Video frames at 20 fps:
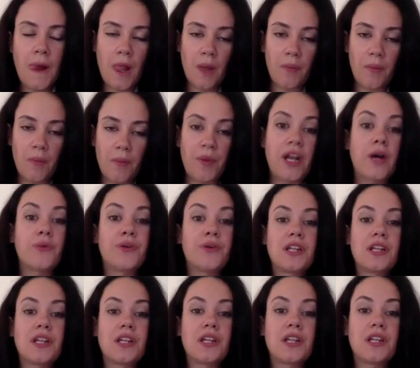but I would
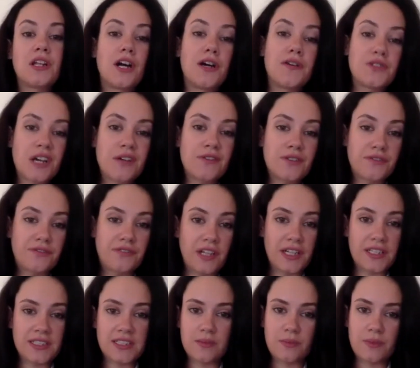love to have the
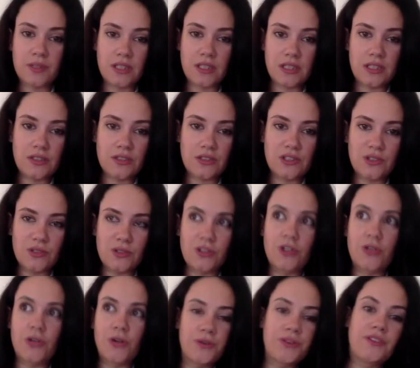flexibility to
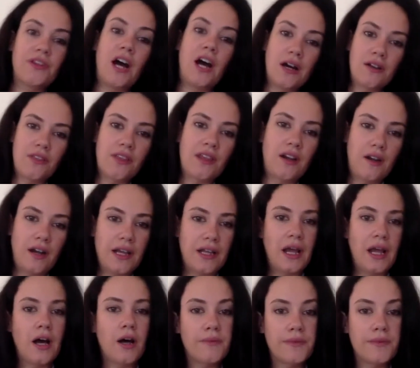go out there and
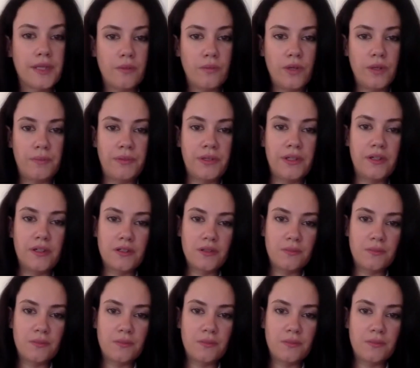help them rebuild.